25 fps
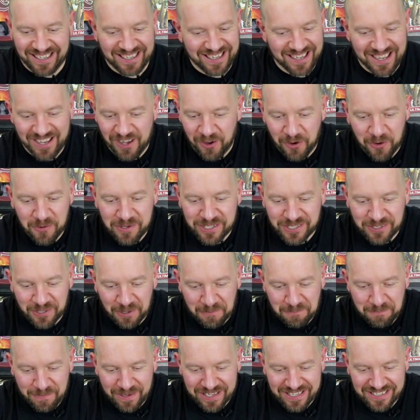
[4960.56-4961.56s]
Always Top
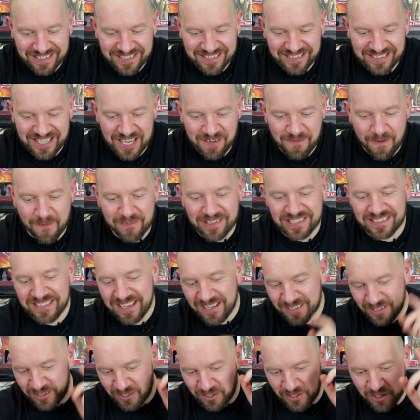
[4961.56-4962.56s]
Bands. Steve Evans says,
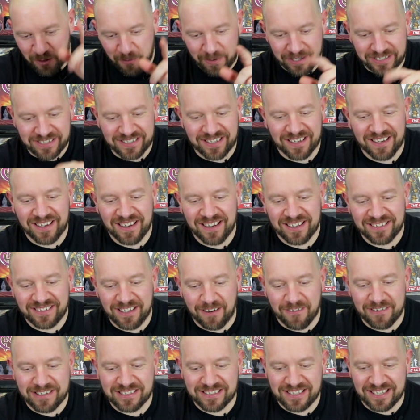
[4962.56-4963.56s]
do it.
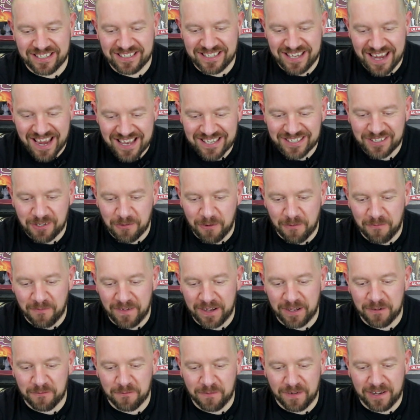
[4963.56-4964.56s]
Darren says, yes, do a
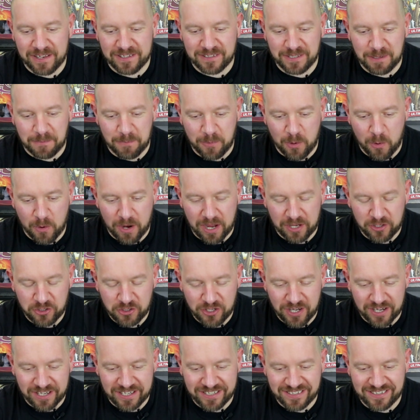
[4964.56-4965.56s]
fighting fantasy book.
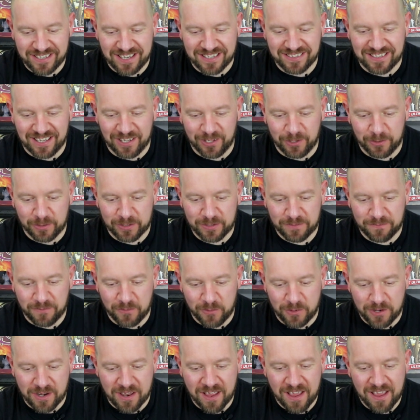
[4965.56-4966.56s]
Shaggy says, that looks
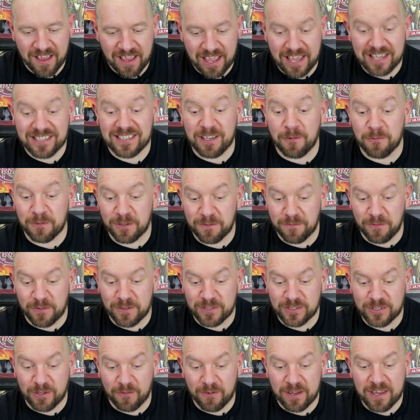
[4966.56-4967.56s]
fun. It sounds fun,
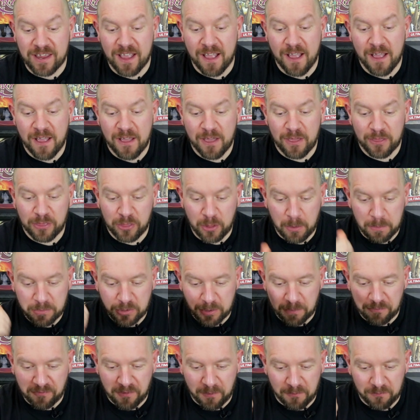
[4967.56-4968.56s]
sorry. Thumbs up
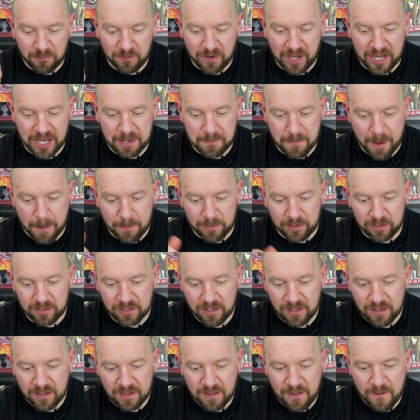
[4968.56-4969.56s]
from Flying Mammal.
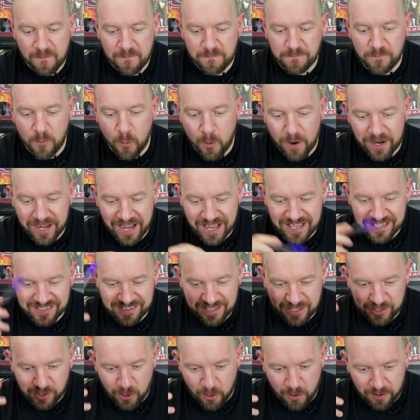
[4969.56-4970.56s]
4 Against the
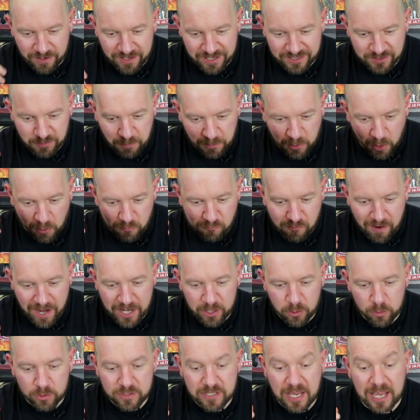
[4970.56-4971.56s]
Darkness. We've got Rhino
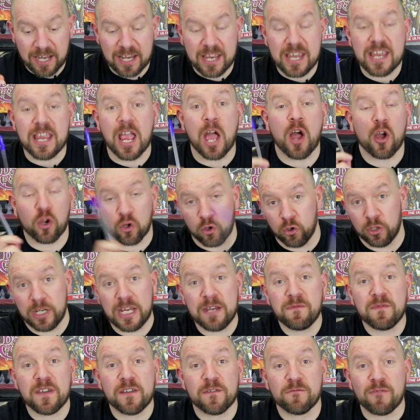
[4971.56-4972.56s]
10E. Good
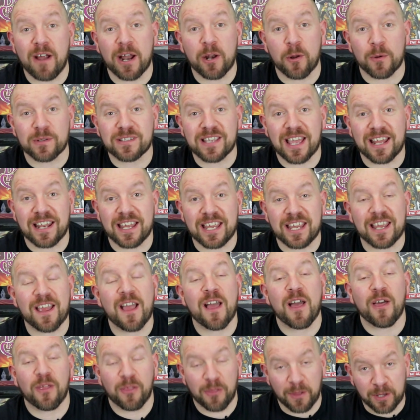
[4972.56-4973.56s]
evening, Rhino 10E.
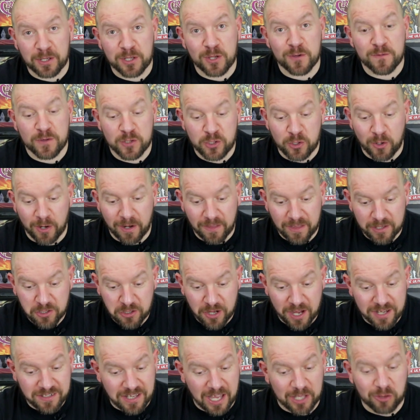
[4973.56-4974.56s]
Thank you for joining the
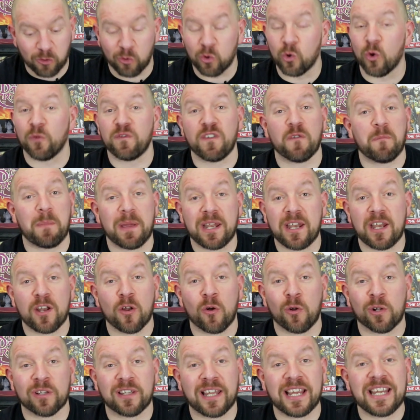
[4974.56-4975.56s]
chat. I don't know if you've been in
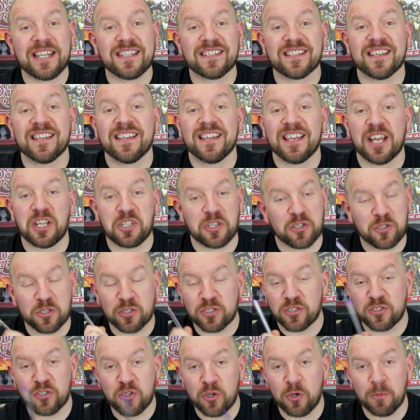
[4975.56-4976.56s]
all night and you're just
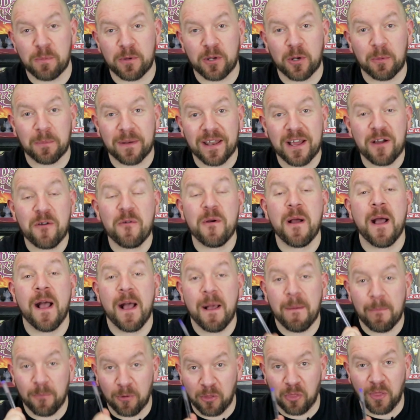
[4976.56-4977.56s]
chirping up now,
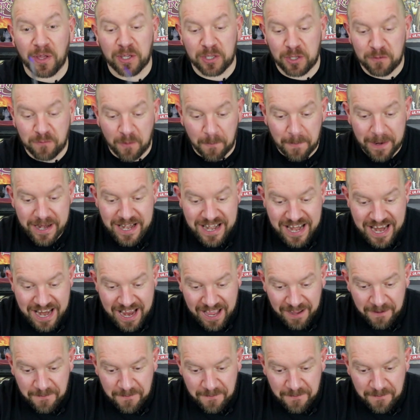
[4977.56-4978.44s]
but thank you for being here.